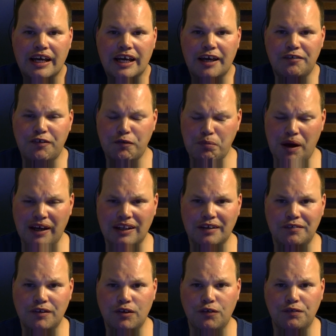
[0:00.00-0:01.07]
If everybody
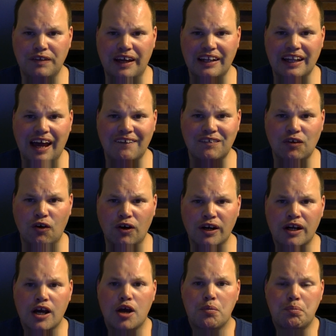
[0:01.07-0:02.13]
lives in Newfoundland
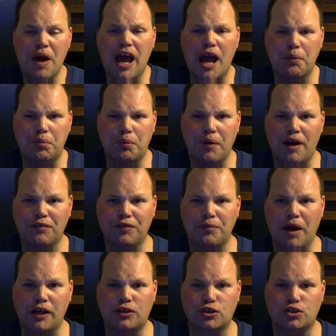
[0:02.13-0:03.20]
Labrador, be prepared for
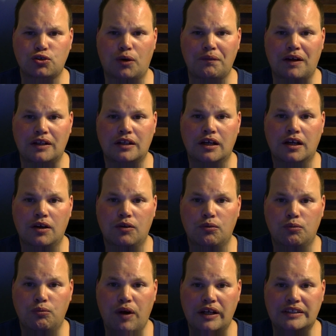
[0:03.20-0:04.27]
major storm on
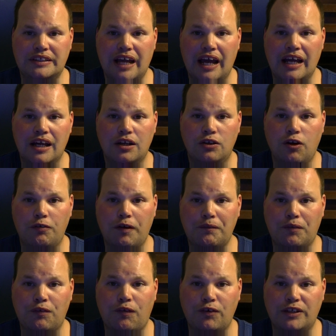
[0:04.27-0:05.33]
Wednesday,
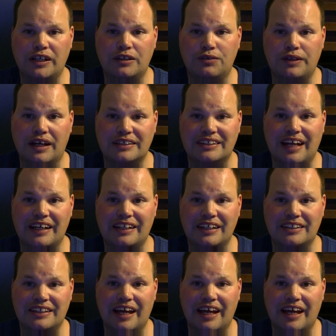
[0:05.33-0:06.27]
November 14, 2018.